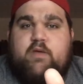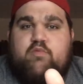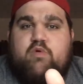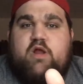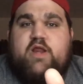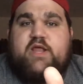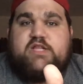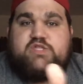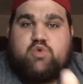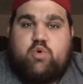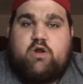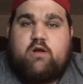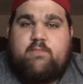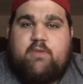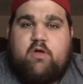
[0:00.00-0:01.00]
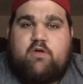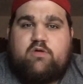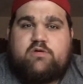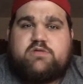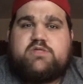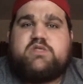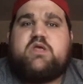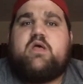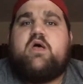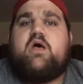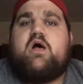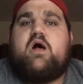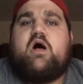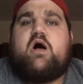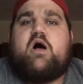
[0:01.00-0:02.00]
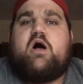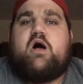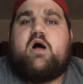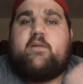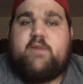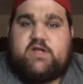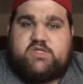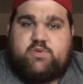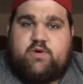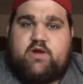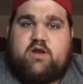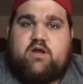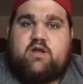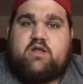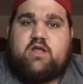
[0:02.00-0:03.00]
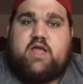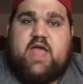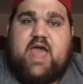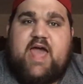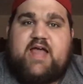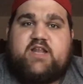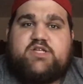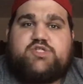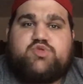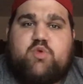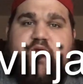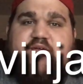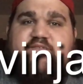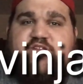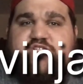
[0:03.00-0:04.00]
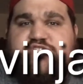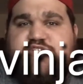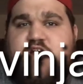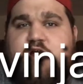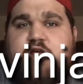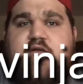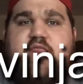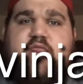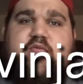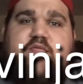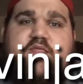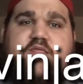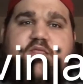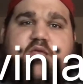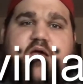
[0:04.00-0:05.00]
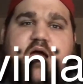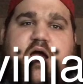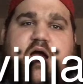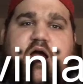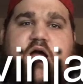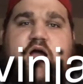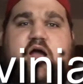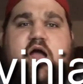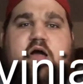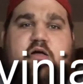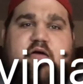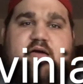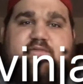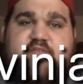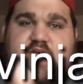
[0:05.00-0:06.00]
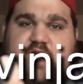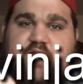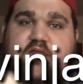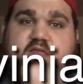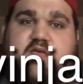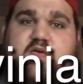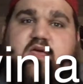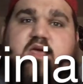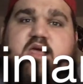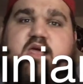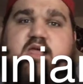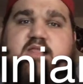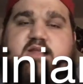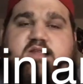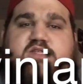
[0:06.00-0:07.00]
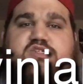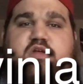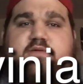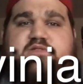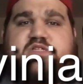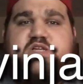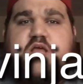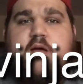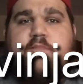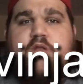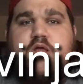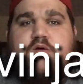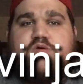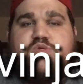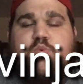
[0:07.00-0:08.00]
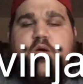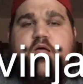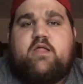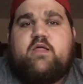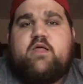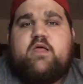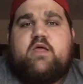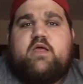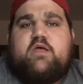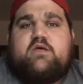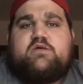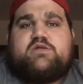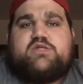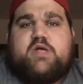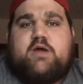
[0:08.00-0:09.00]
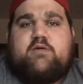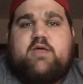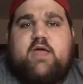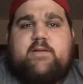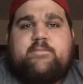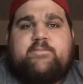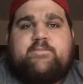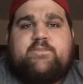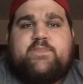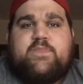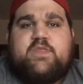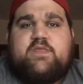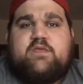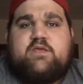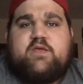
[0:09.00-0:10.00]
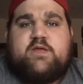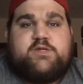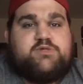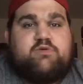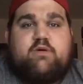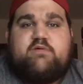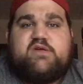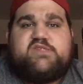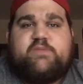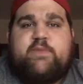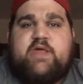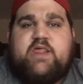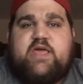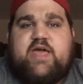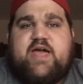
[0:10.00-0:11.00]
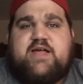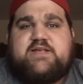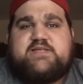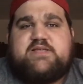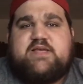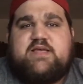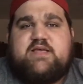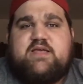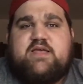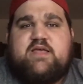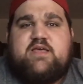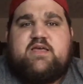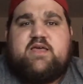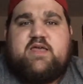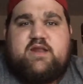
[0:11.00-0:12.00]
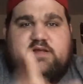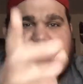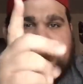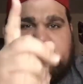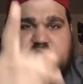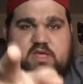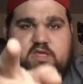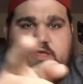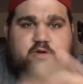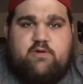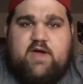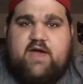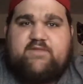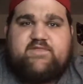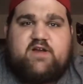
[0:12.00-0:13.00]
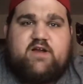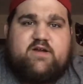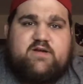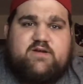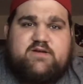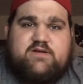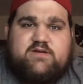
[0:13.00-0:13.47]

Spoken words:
be running Twitter polls on my Twitter at Draven Jarrett. I'll have that in the description down below as well. So yeah, enjoy WrestleMania, guys, and I'll see you after.